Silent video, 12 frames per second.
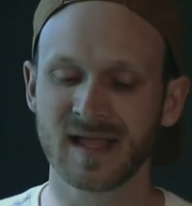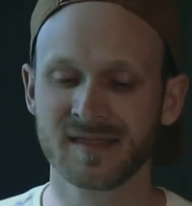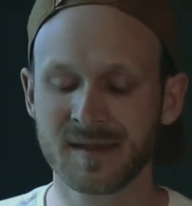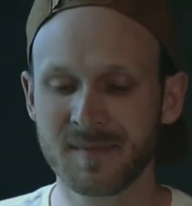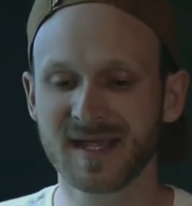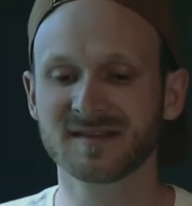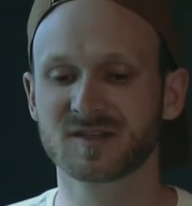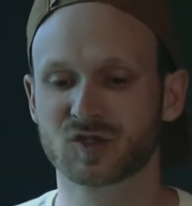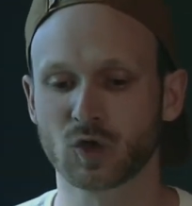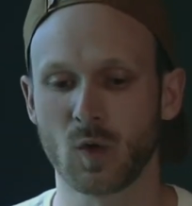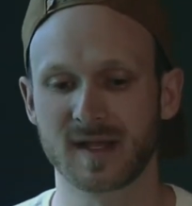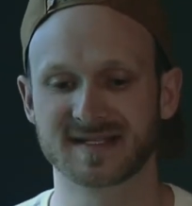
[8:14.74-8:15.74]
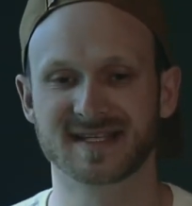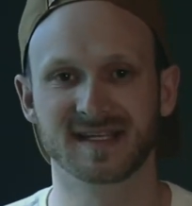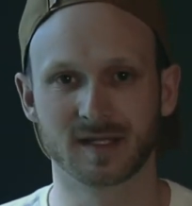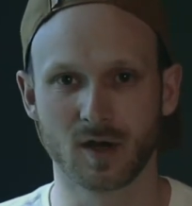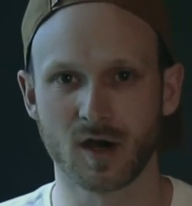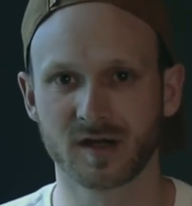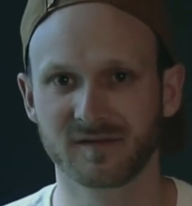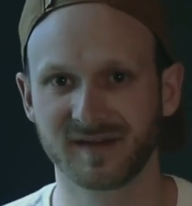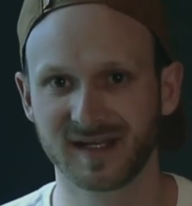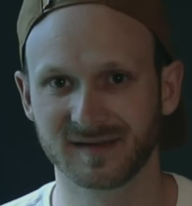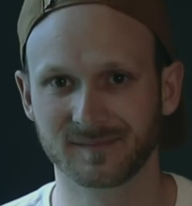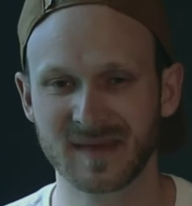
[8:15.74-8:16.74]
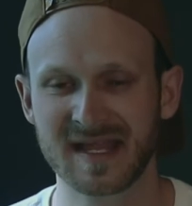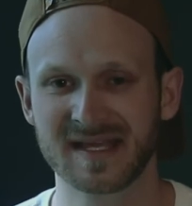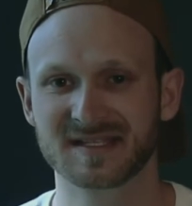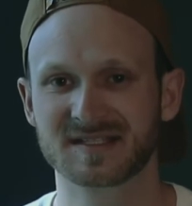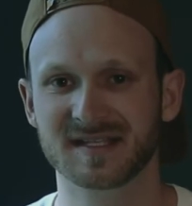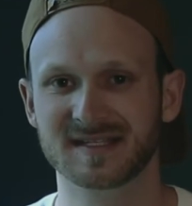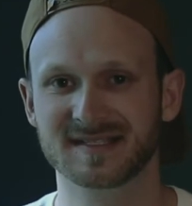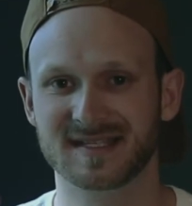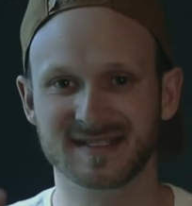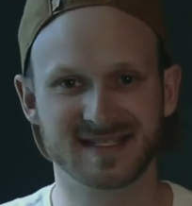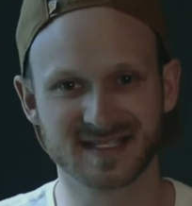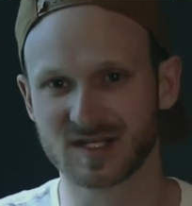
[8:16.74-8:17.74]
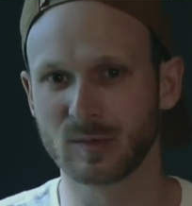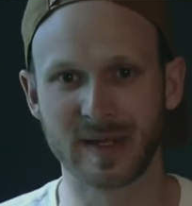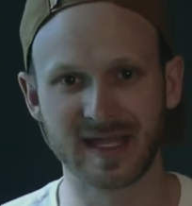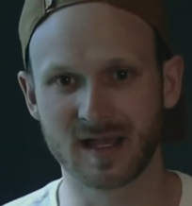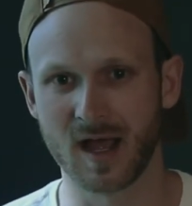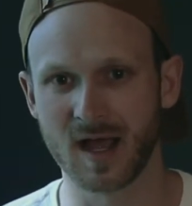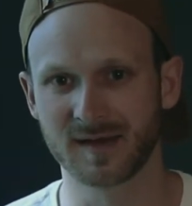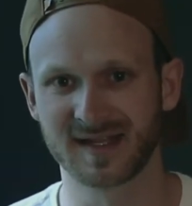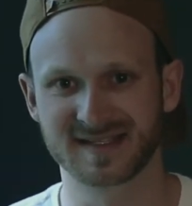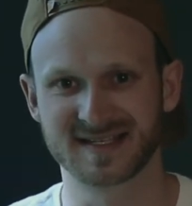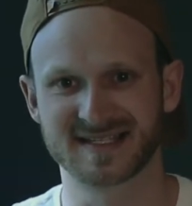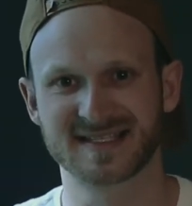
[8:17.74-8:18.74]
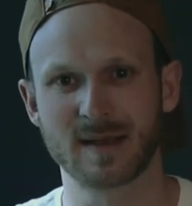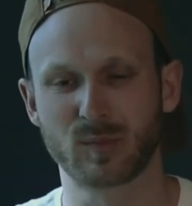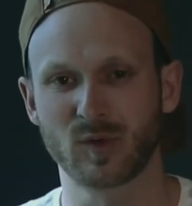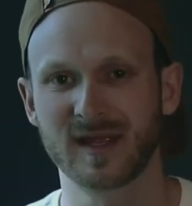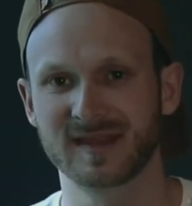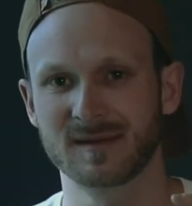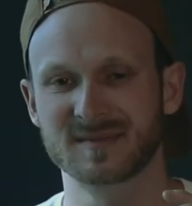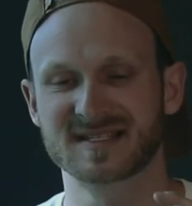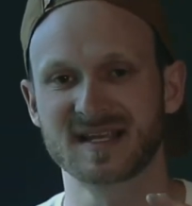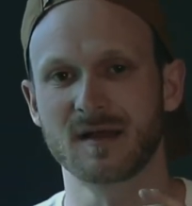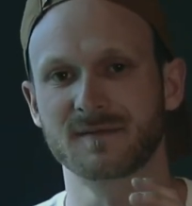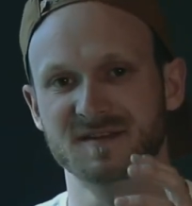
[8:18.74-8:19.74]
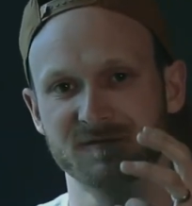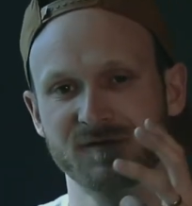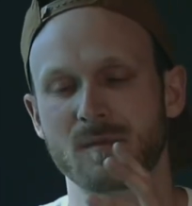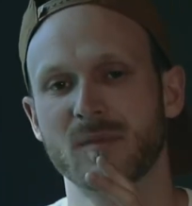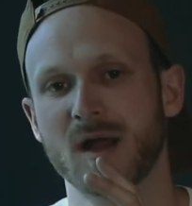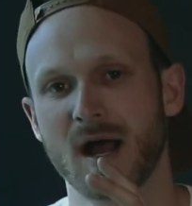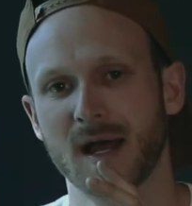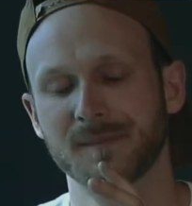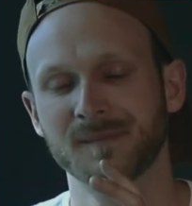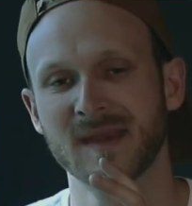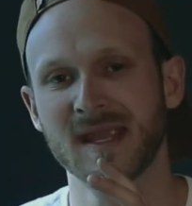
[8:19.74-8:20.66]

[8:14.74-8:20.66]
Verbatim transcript: they made the choice in the Garden of Eden to, to disobey God and to separate themselves from God